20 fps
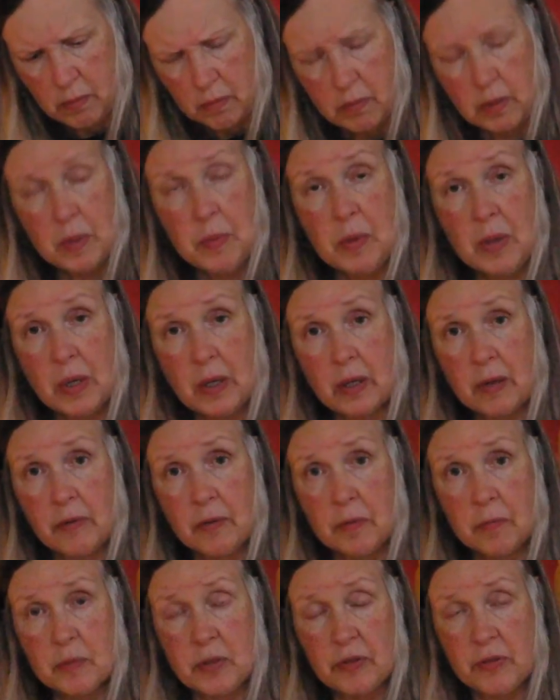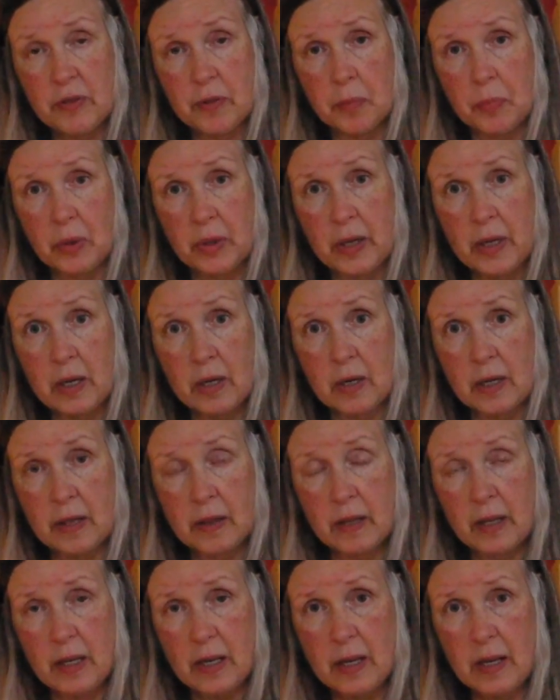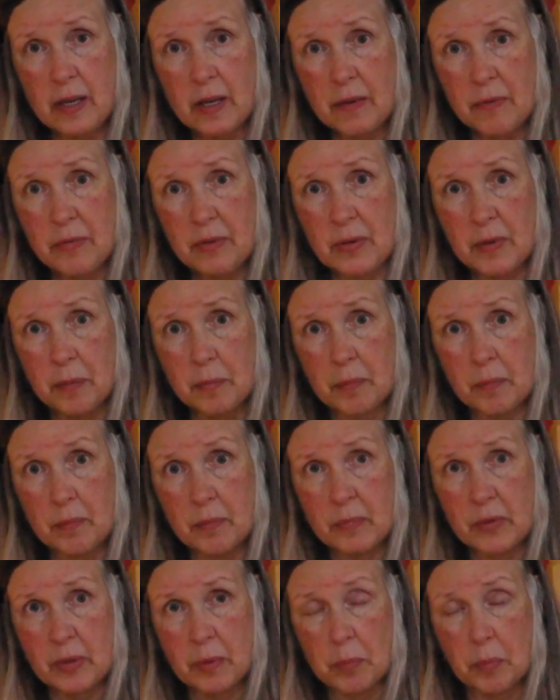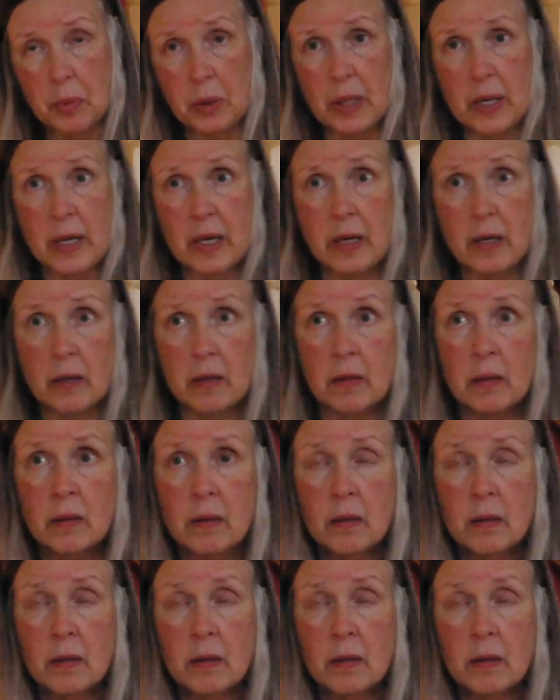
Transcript: I'll give him just some plain, I think I have some plain